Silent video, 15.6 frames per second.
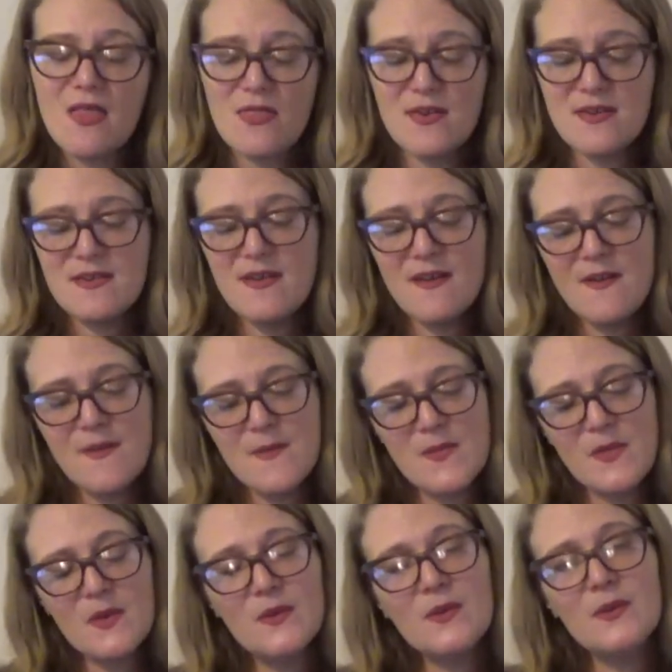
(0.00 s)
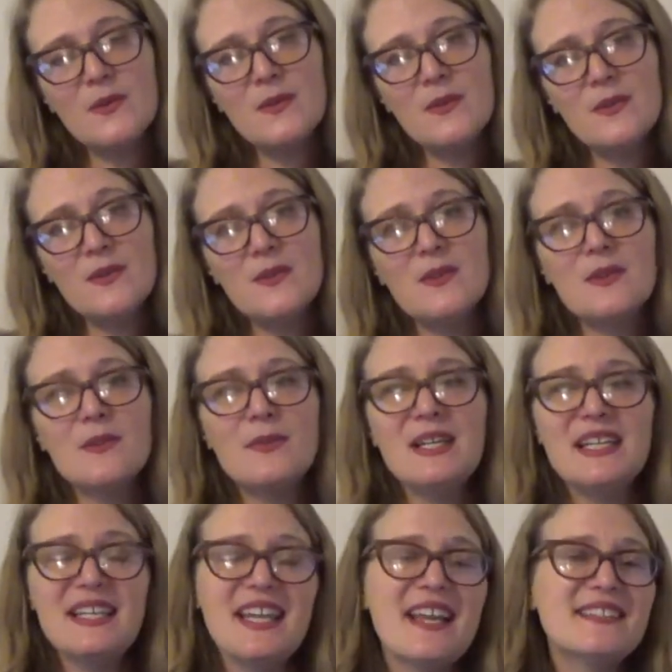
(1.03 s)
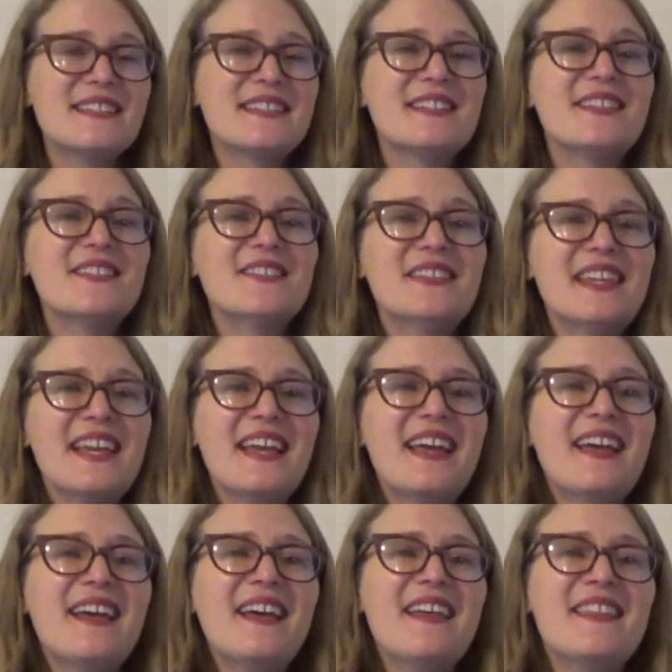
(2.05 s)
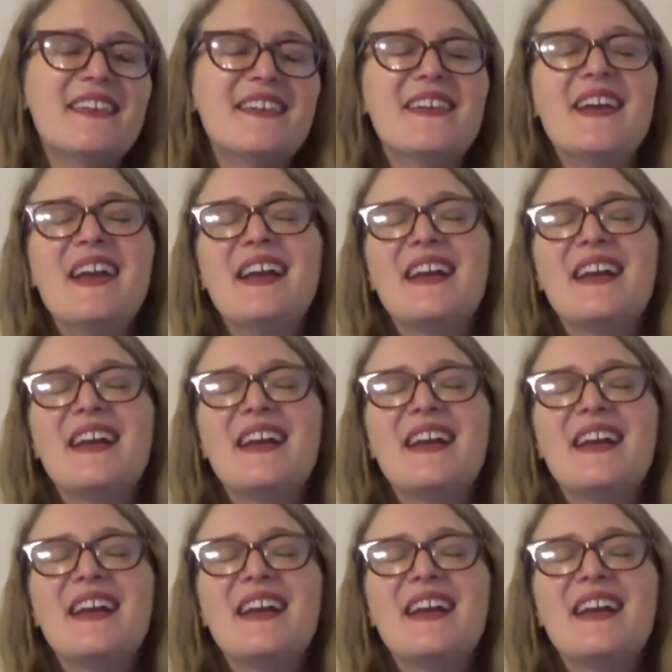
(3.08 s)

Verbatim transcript: The more we get together,